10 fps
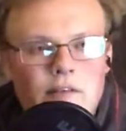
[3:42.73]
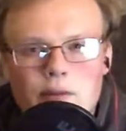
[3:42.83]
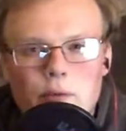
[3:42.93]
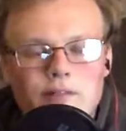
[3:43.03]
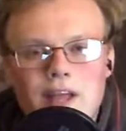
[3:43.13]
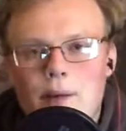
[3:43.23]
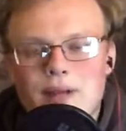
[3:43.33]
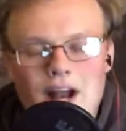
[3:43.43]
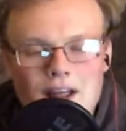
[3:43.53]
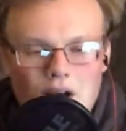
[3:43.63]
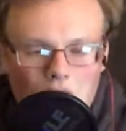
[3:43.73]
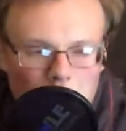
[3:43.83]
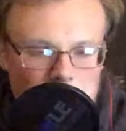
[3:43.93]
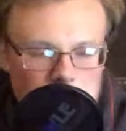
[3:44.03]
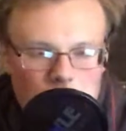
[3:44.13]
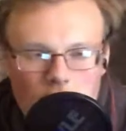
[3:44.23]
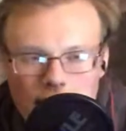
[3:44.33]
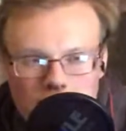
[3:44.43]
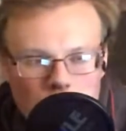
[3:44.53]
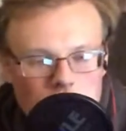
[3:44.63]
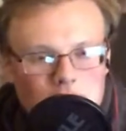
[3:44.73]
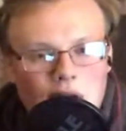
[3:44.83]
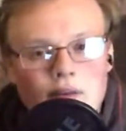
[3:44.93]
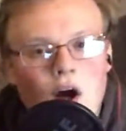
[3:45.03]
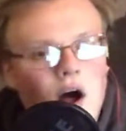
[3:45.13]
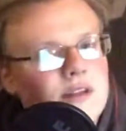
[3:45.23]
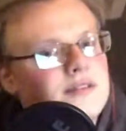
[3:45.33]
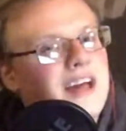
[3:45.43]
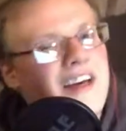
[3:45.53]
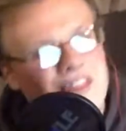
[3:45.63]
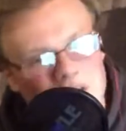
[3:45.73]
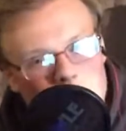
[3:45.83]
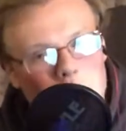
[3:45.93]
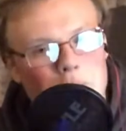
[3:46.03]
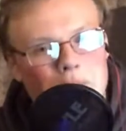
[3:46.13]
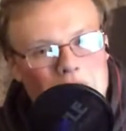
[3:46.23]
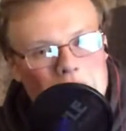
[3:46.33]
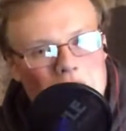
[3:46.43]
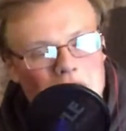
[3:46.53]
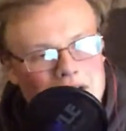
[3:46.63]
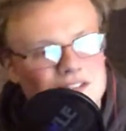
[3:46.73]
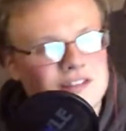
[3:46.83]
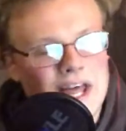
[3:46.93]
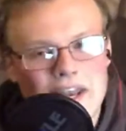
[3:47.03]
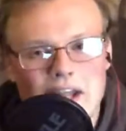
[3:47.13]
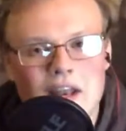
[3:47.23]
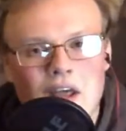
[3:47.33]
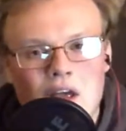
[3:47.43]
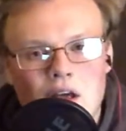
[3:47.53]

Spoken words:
of the movie. I honestly thought they could have done Han's death a little bit better, like setting